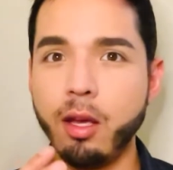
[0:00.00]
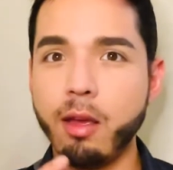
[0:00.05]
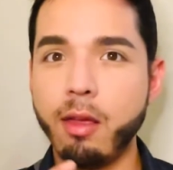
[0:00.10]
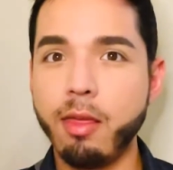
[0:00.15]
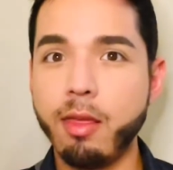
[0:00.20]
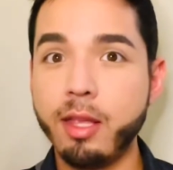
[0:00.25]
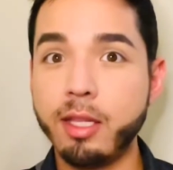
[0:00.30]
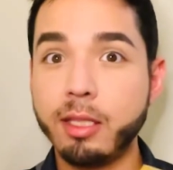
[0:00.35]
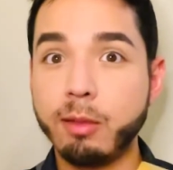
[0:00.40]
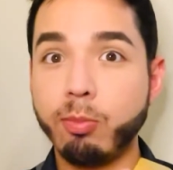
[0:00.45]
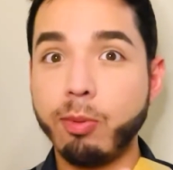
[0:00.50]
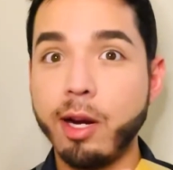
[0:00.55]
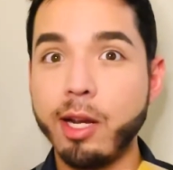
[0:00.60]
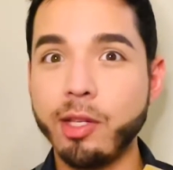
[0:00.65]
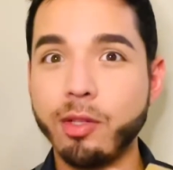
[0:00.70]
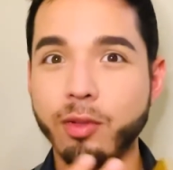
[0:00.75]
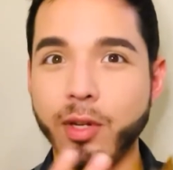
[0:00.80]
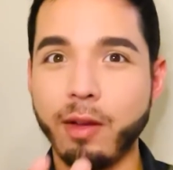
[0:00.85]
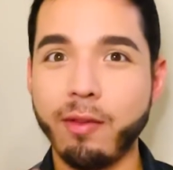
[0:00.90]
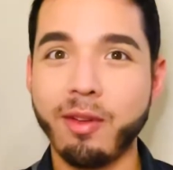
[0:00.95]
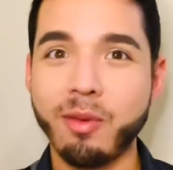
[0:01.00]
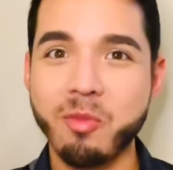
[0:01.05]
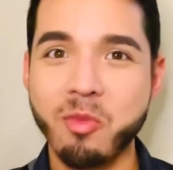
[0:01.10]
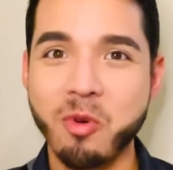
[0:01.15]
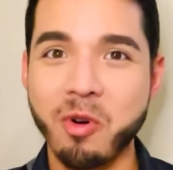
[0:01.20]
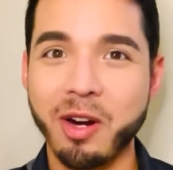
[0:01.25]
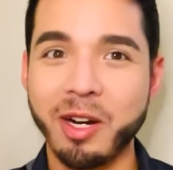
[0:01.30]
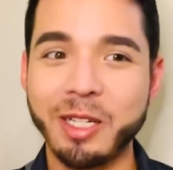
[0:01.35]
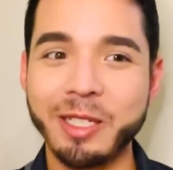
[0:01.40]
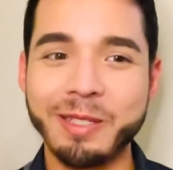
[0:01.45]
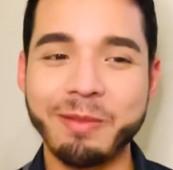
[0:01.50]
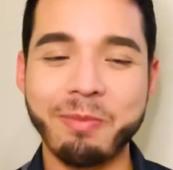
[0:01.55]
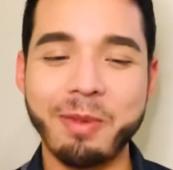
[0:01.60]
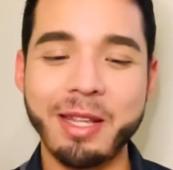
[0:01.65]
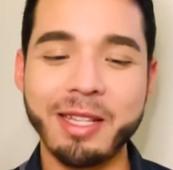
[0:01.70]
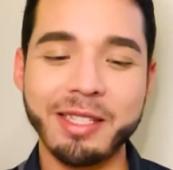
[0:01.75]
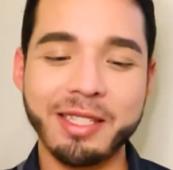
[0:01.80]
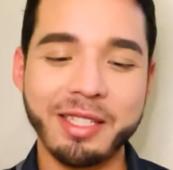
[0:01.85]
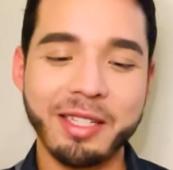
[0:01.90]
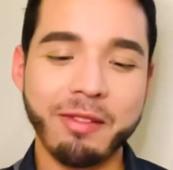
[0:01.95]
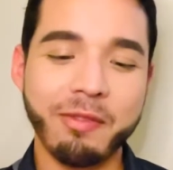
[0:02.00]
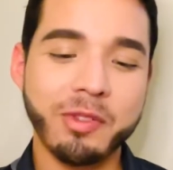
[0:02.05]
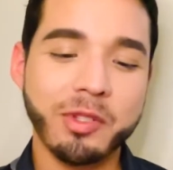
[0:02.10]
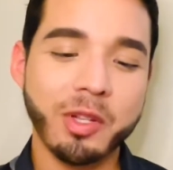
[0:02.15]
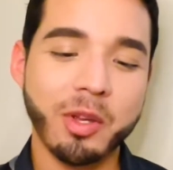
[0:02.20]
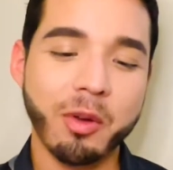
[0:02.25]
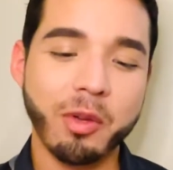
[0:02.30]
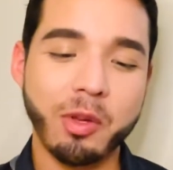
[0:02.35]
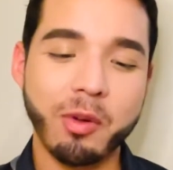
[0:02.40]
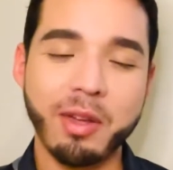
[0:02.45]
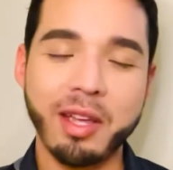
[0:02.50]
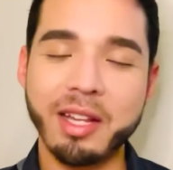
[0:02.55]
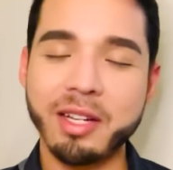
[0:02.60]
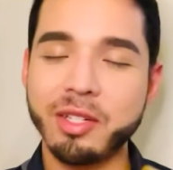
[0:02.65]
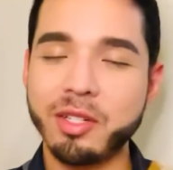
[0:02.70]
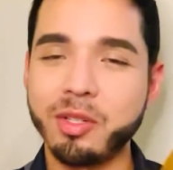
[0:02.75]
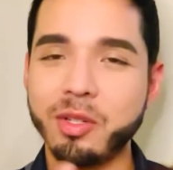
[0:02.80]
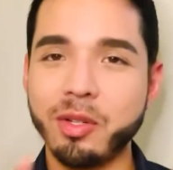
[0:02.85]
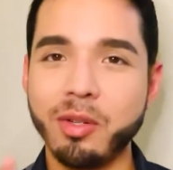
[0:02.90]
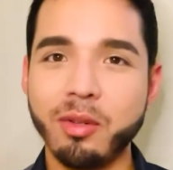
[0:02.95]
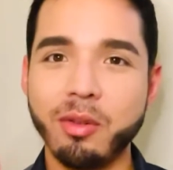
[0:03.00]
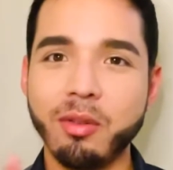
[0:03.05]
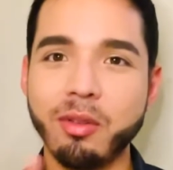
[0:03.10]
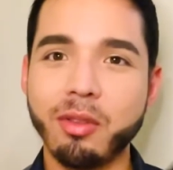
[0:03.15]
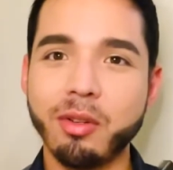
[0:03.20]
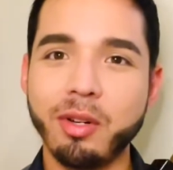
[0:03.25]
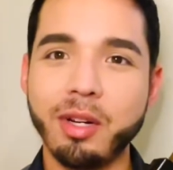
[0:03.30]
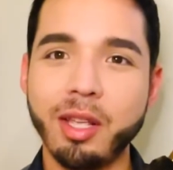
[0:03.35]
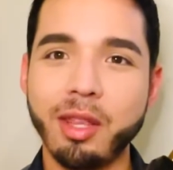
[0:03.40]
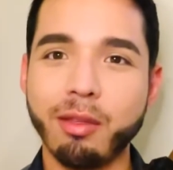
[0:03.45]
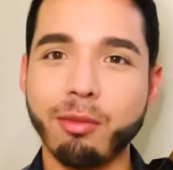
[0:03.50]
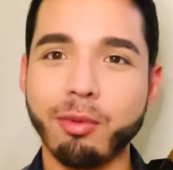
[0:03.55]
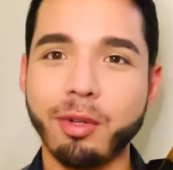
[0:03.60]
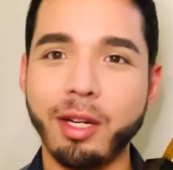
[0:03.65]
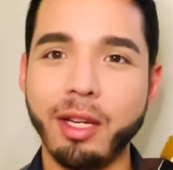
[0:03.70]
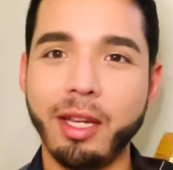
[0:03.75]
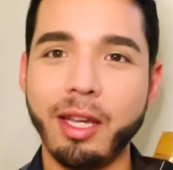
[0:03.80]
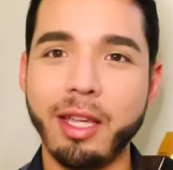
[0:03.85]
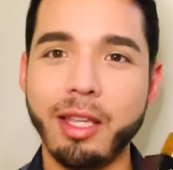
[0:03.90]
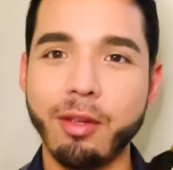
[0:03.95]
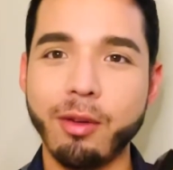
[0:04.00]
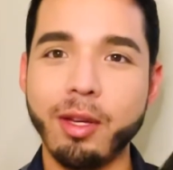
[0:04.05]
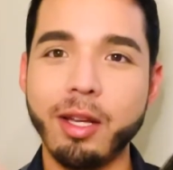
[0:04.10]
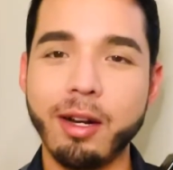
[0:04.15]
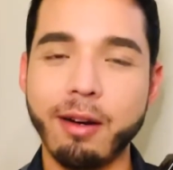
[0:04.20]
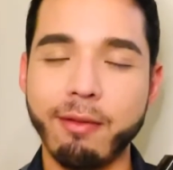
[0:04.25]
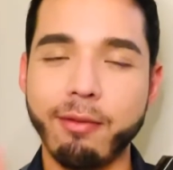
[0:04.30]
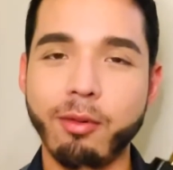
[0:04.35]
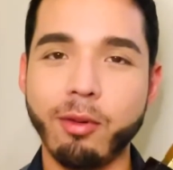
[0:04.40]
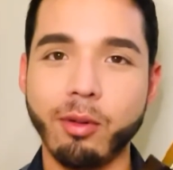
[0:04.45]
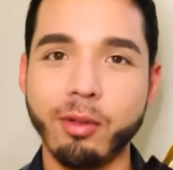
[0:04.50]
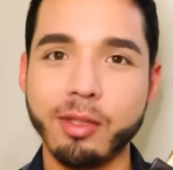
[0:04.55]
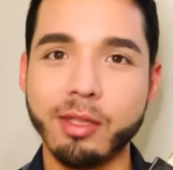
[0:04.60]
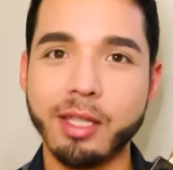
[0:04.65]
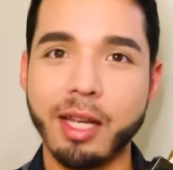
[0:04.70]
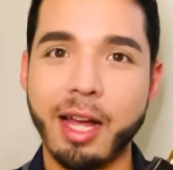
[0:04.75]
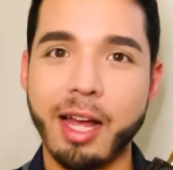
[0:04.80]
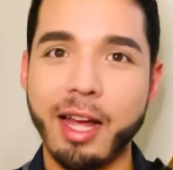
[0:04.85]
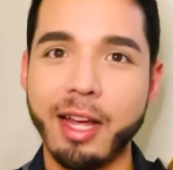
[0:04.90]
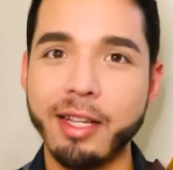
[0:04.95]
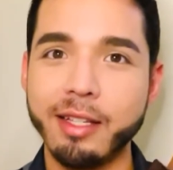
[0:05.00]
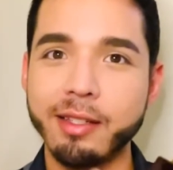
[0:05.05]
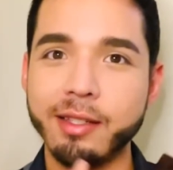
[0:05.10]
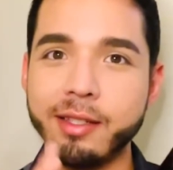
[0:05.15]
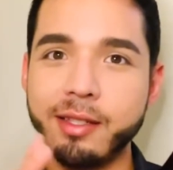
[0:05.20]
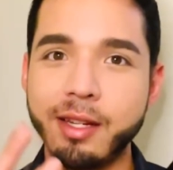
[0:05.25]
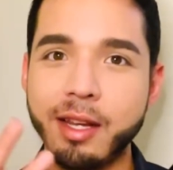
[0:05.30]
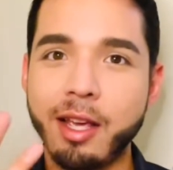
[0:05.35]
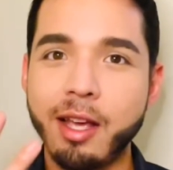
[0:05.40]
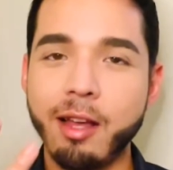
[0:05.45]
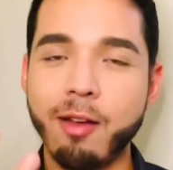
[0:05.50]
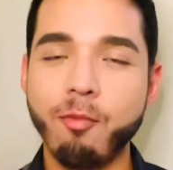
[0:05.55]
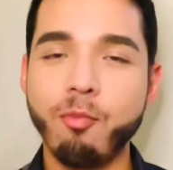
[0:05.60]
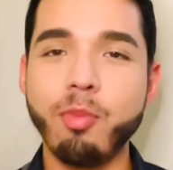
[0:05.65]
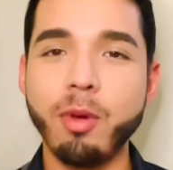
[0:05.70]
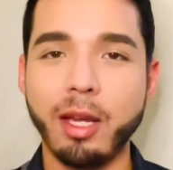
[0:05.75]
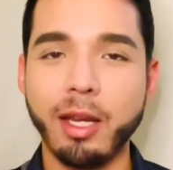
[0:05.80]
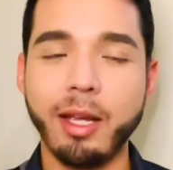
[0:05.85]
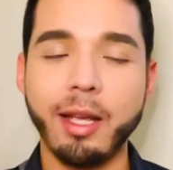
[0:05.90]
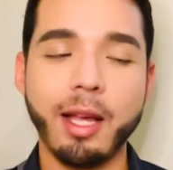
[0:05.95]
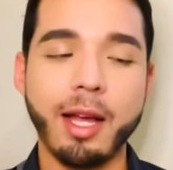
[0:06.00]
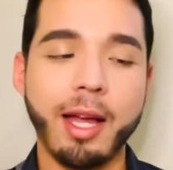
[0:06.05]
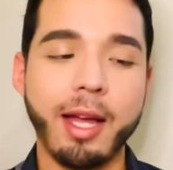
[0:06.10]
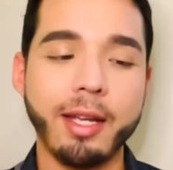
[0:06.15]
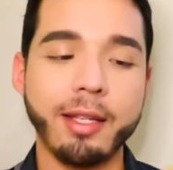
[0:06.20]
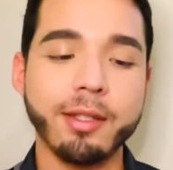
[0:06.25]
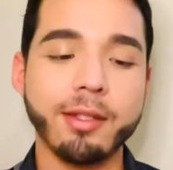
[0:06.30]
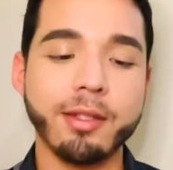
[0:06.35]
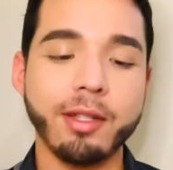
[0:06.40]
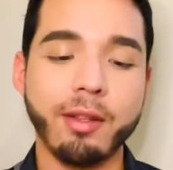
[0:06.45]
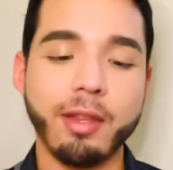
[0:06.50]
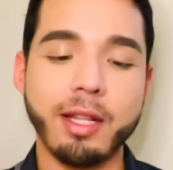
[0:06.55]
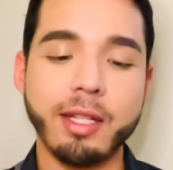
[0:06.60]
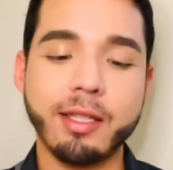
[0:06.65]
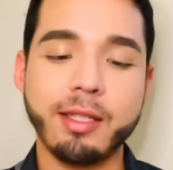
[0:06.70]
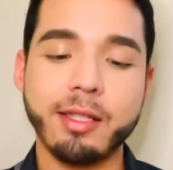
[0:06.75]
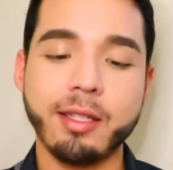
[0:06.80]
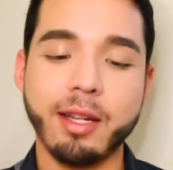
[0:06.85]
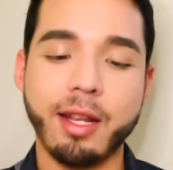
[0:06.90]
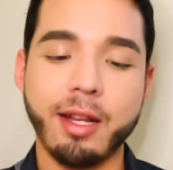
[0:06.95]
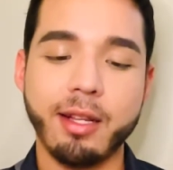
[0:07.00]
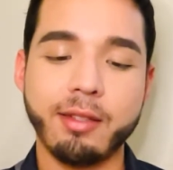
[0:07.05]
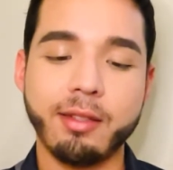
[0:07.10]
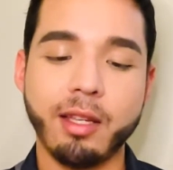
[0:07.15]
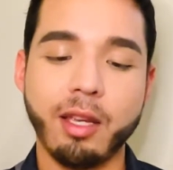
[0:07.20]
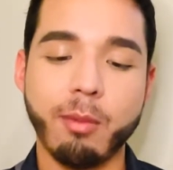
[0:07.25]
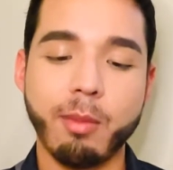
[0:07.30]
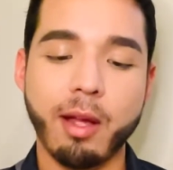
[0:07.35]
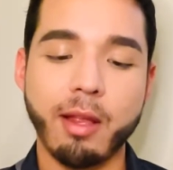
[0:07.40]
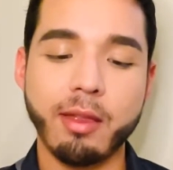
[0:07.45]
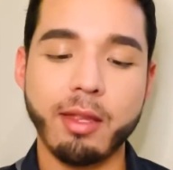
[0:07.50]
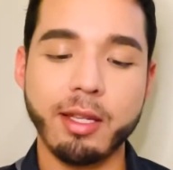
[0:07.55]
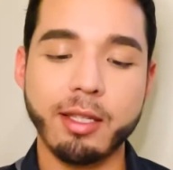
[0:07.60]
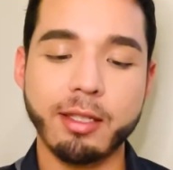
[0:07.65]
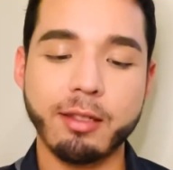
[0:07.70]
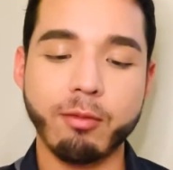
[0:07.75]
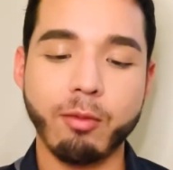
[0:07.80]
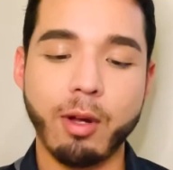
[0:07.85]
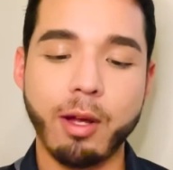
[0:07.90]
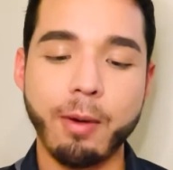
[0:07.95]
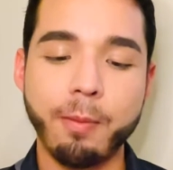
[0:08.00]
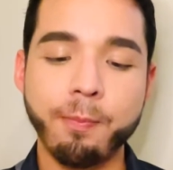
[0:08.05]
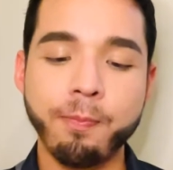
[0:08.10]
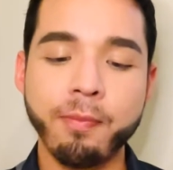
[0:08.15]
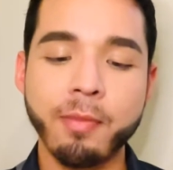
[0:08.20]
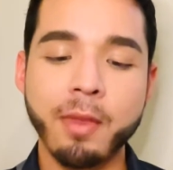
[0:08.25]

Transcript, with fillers: this price, for even more expensive. So you get two thirty-three and you get a full size big guy. So that's the nice thing about this one.